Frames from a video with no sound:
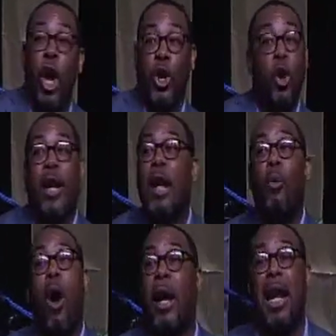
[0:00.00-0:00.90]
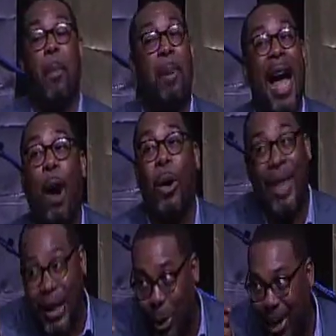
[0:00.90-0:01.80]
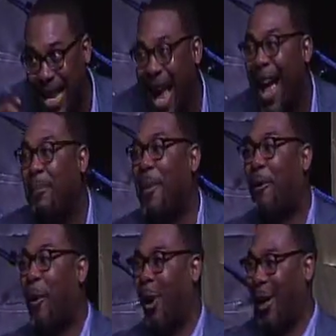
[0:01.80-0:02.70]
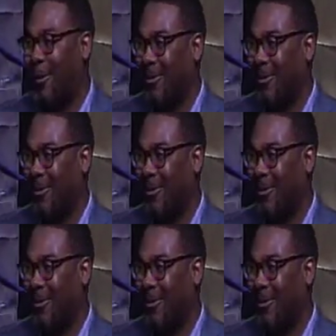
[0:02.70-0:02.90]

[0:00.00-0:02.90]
you can walk in a power that you didn't have before.